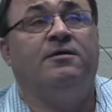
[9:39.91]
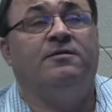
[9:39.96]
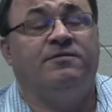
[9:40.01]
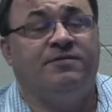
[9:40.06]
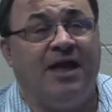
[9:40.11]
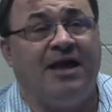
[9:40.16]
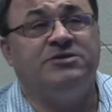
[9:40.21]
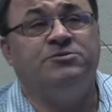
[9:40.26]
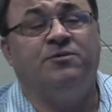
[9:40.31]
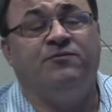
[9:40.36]

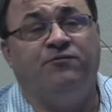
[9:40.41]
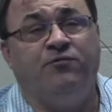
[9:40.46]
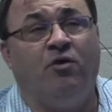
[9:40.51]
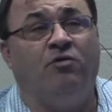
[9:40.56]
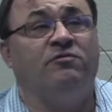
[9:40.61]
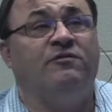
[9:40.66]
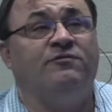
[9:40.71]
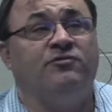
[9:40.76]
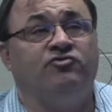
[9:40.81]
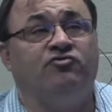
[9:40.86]
That's what Fall
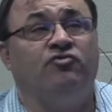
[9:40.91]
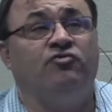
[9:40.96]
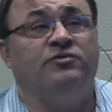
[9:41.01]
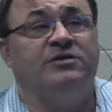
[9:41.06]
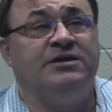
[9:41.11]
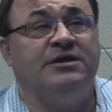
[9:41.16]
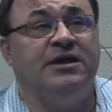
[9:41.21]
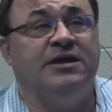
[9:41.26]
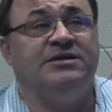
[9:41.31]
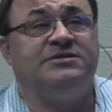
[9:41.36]
River truly
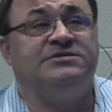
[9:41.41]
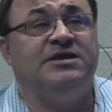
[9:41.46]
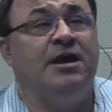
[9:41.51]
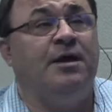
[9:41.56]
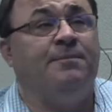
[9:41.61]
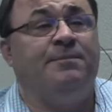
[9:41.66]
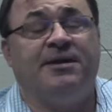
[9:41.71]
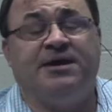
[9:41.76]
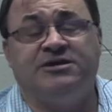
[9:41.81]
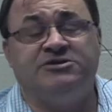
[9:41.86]
needs
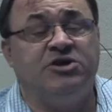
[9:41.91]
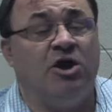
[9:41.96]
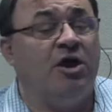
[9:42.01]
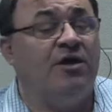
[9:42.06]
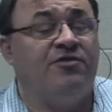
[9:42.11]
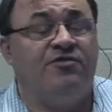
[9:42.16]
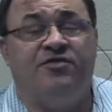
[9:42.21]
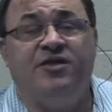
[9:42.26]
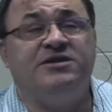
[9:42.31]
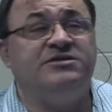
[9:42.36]
because
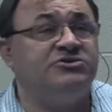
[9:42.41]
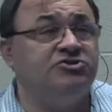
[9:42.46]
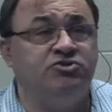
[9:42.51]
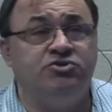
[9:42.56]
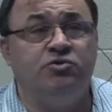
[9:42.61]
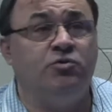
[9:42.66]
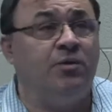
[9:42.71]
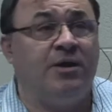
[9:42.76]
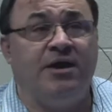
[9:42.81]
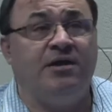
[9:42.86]
this
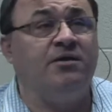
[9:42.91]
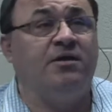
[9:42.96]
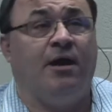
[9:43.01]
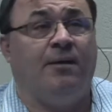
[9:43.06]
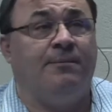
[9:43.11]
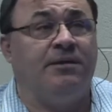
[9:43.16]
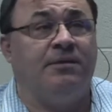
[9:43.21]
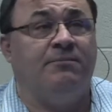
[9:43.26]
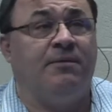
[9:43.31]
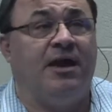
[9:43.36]
new
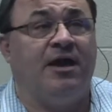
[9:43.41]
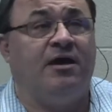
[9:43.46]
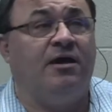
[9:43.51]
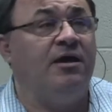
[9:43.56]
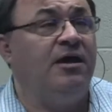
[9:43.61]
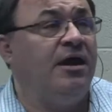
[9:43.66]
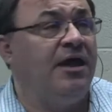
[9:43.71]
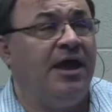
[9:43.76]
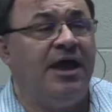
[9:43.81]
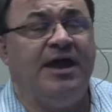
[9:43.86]
incoming mayor
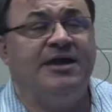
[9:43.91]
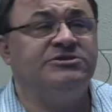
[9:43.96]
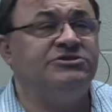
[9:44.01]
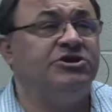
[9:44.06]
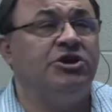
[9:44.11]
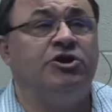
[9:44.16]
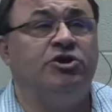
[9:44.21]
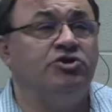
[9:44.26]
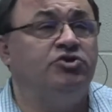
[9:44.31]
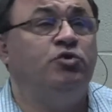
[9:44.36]
isn't
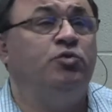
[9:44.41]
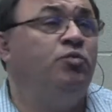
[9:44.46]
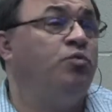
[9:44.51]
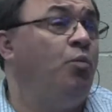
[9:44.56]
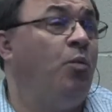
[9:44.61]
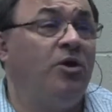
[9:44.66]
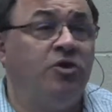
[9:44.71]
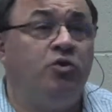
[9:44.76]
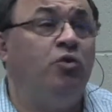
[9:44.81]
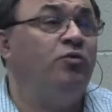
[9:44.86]
going to do
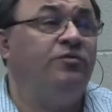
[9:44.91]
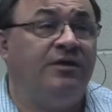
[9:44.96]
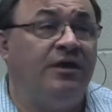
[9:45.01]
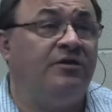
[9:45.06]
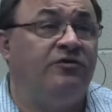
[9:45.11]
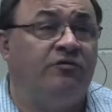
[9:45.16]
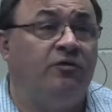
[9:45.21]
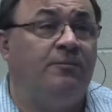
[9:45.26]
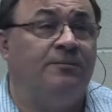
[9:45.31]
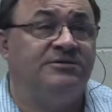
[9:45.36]
what you didn't
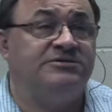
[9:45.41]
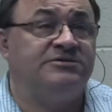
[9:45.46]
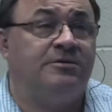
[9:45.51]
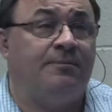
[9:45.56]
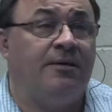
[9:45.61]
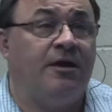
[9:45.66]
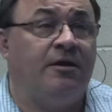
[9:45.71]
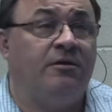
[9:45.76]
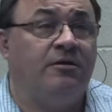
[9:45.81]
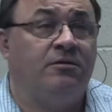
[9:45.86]
do, Mr.
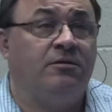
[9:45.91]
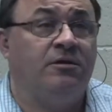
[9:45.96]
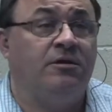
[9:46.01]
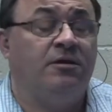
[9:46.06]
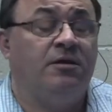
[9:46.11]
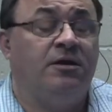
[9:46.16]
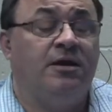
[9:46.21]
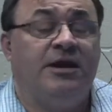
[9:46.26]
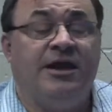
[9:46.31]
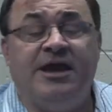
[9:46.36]
Mayor.
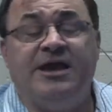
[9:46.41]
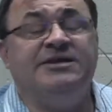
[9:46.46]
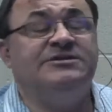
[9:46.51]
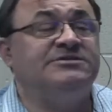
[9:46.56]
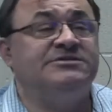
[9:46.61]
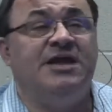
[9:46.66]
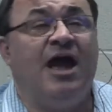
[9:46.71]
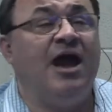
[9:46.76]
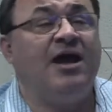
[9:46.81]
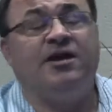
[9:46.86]
He's
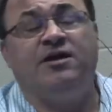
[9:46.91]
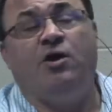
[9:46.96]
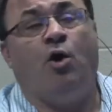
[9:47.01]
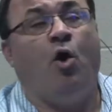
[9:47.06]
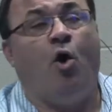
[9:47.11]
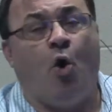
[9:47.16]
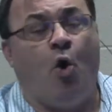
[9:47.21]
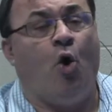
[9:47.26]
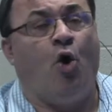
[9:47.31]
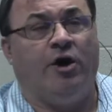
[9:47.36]
not going to
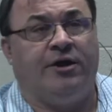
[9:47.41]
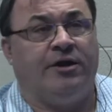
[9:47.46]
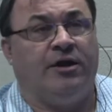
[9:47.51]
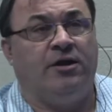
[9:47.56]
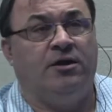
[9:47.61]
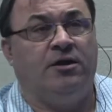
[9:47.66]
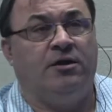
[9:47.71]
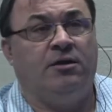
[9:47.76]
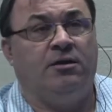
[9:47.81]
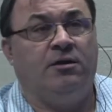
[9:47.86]
order
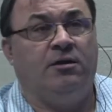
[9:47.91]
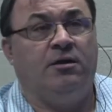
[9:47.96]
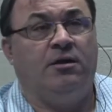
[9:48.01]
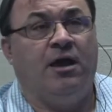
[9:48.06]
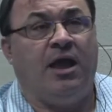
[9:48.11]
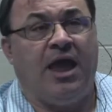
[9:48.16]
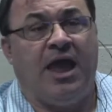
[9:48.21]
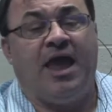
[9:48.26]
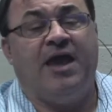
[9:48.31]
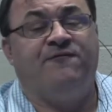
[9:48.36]

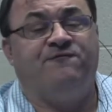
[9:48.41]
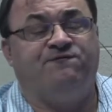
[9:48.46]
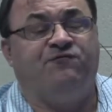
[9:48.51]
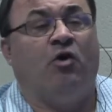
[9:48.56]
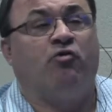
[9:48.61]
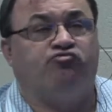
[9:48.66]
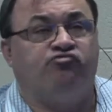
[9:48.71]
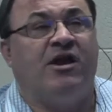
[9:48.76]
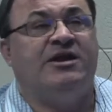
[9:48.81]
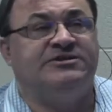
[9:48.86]
a
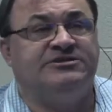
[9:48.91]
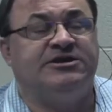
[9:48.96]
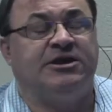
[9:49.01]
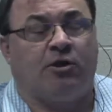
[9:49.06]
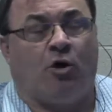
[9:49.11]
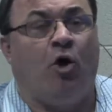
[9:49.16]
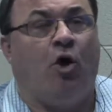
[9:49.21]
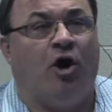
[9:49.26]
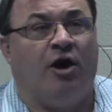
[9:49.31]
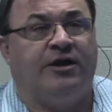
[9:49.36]
forensic
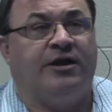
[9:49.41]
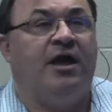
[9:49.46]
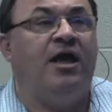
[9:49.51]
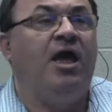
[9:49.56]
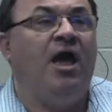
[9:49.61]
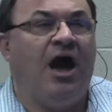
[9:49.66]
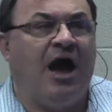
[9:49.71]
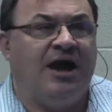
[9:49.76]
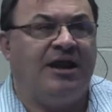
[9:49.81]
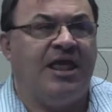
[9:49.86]
audit
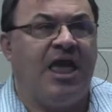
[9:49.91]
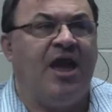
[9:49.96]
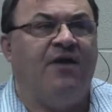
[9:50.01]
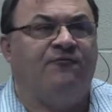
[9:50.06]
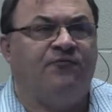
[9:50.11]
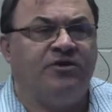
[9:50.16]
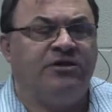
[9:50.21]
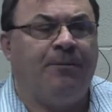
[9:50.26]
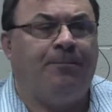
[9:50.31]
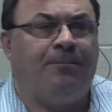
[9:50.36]
on
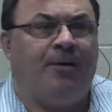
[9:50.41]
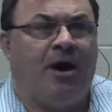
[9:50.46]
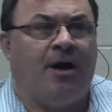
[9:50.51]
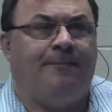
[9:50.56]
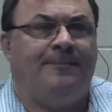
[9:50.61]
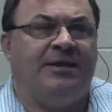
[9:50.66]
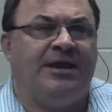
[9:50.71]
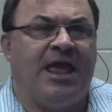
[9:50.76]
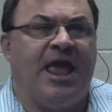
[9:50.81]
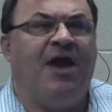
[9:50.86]
every
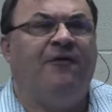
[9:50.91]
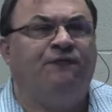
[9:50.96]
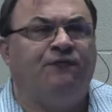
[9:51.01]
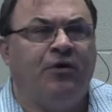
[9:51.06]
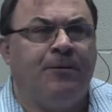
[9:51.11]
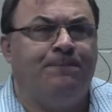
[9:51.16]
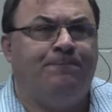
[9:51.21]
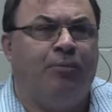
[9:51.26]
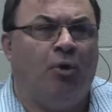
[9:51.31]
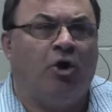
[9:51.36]
department, every
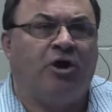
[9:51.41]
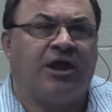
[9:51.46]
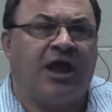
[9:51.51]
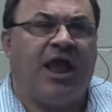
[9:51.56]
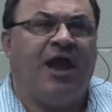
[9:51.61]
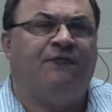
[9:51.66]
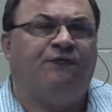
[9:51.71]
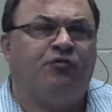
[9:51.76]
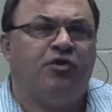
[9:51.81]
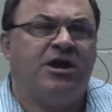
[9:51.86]
book,
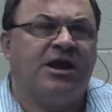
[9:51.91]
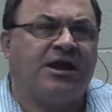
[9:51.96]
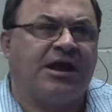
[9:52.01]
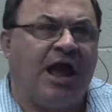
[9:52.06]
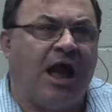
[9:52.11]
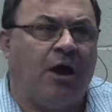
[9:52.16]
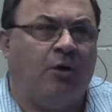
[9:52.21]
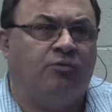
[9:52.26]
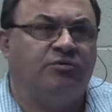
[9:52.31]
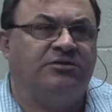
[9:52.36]
every
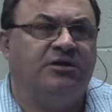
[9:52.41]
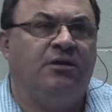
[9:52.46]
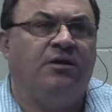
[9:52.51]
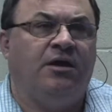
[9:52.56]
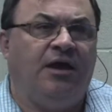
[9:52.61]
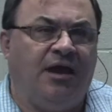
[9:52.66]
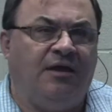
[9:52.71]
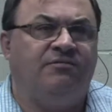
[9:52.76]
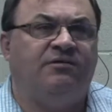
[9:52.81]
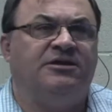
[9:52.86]
account
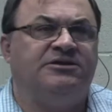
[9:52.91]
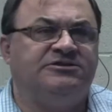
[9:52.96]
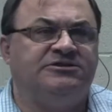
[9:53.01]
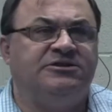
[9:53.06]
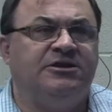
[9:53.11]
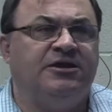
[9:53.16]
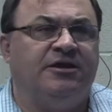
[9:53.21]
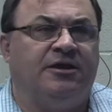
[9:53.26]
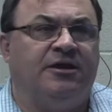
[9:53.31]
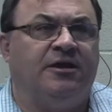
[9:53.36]
in this
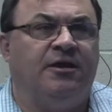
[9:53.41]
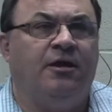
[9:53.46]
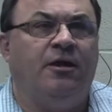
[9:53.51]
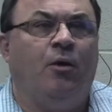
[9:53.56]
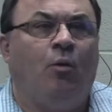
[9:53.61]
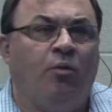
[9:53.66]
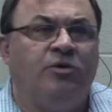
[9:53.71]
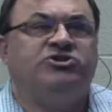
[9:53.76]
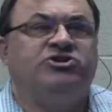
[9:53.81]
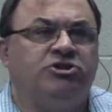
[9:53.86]
city,
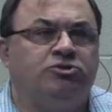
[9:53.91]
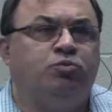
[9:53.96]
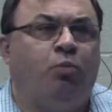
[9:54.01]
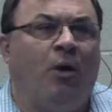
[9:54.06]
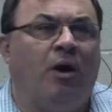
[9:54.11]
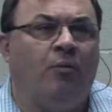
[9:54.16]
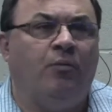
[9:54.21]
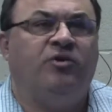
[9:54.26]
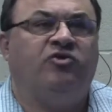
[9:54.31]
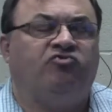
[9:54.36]
which is
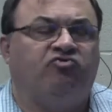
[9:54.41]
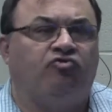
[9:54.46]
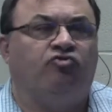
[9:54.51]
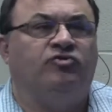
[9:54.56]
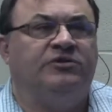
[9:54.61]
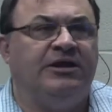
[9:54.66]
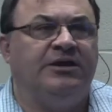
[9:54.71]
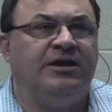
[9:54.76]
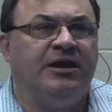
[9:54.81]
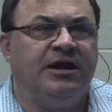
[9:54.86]
what we
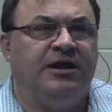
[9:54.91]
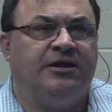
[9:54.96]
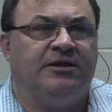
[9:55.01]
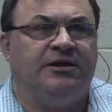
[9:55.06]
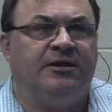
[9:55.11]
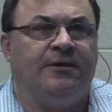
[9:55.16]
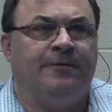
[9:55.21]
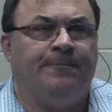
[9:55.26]
truly need.